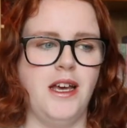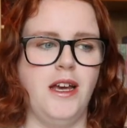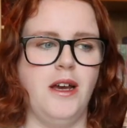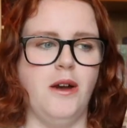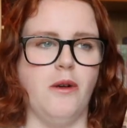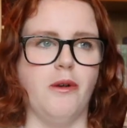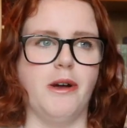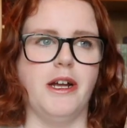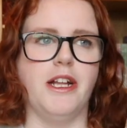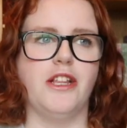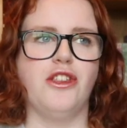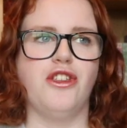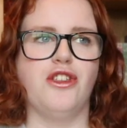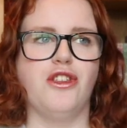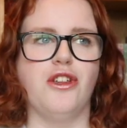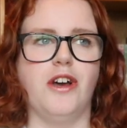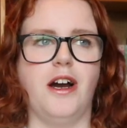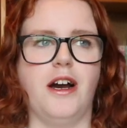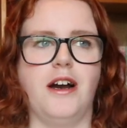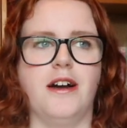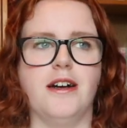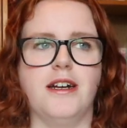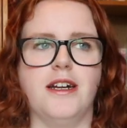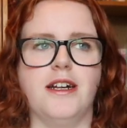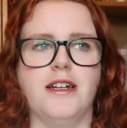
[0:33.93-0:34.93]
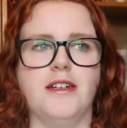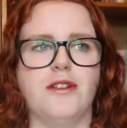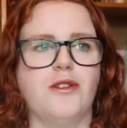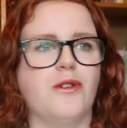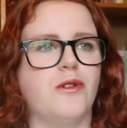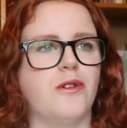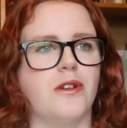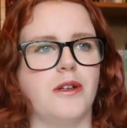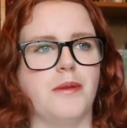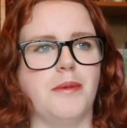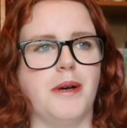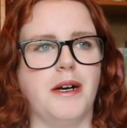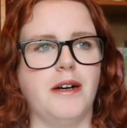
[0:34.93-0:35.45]
which I
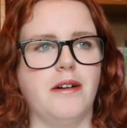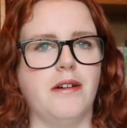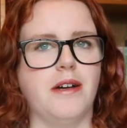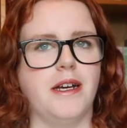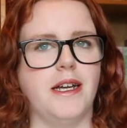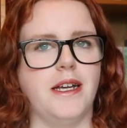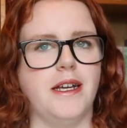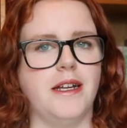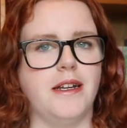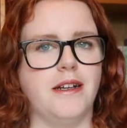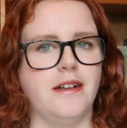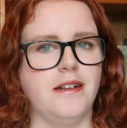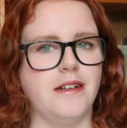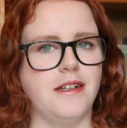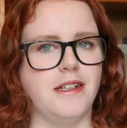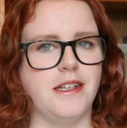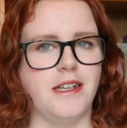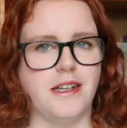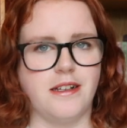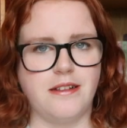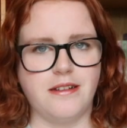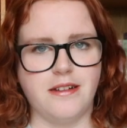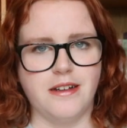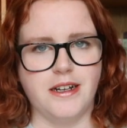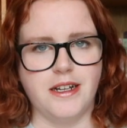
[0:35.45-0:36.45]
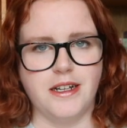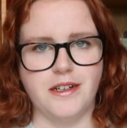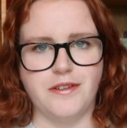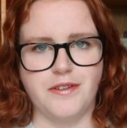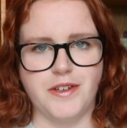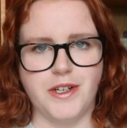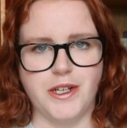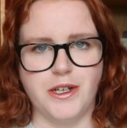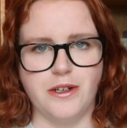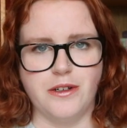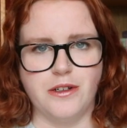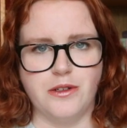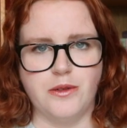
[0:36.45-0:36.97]
talked about in yesterday's
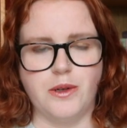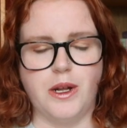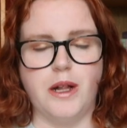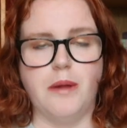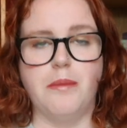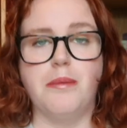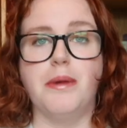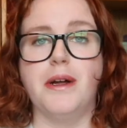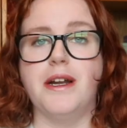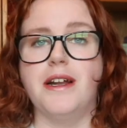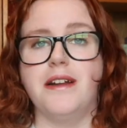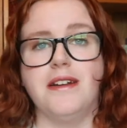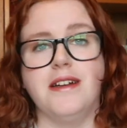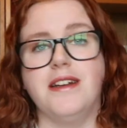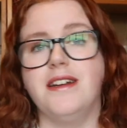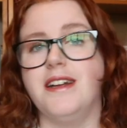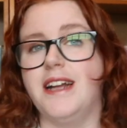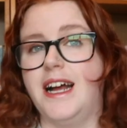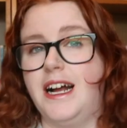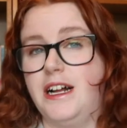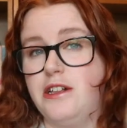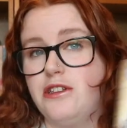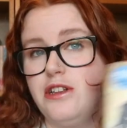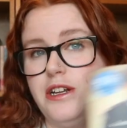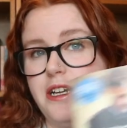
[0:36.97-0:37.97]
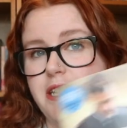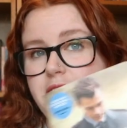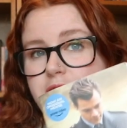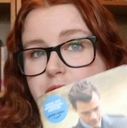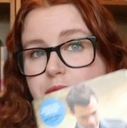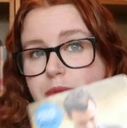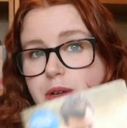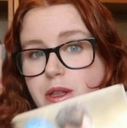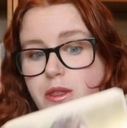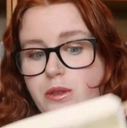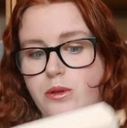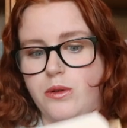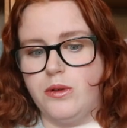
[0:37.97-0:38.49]
video as well, but I didn't actually give
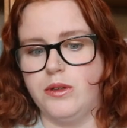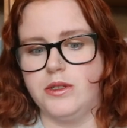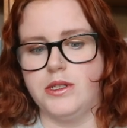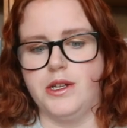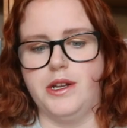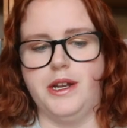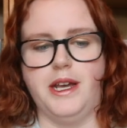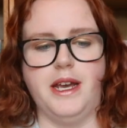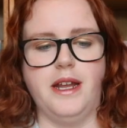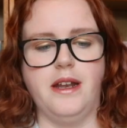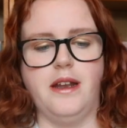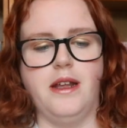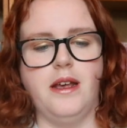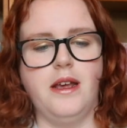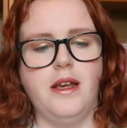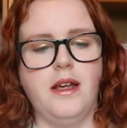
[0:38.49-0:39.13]
my thoughts on it.